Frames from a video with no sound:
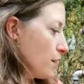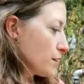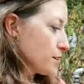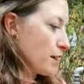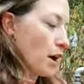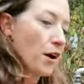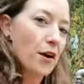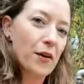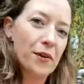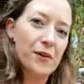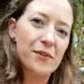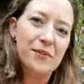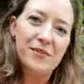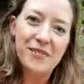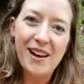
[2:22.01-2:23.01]

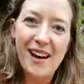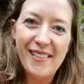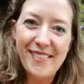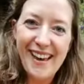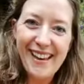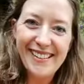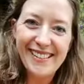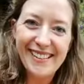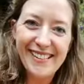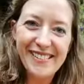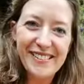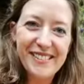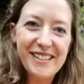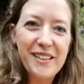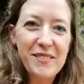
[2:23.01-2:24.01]
So on that
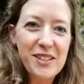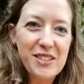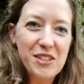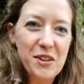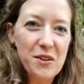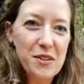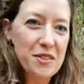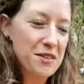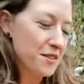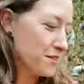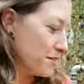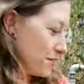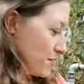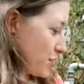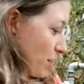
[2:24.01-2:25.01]
note, let me share
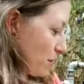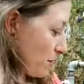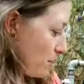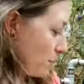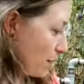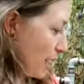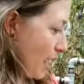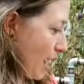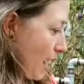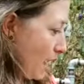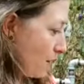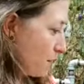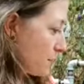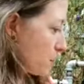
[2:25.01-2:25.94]
with you what I have.